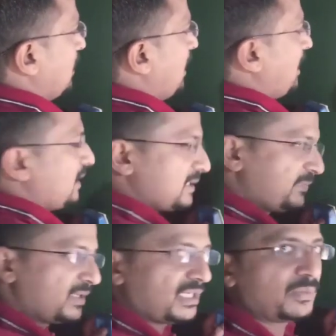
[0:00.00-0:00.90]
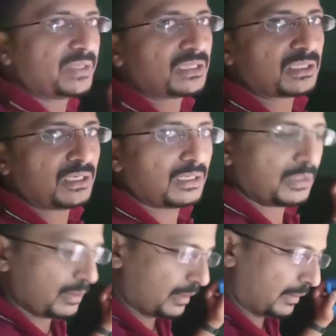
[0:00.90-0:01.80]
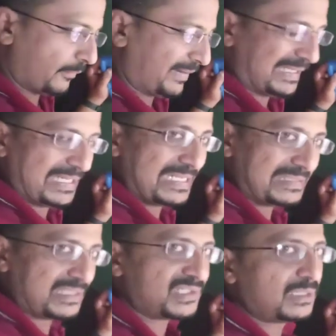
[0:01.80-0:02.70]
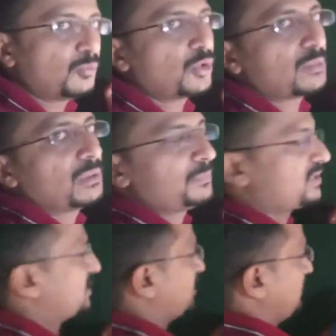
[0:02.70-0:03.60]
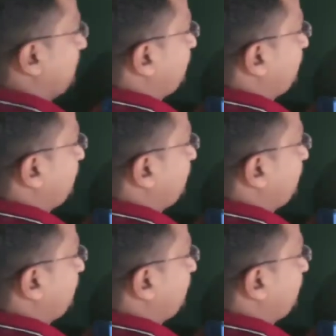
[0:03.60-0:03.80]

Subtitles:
And it is fitted with a wetless rigid movable piston.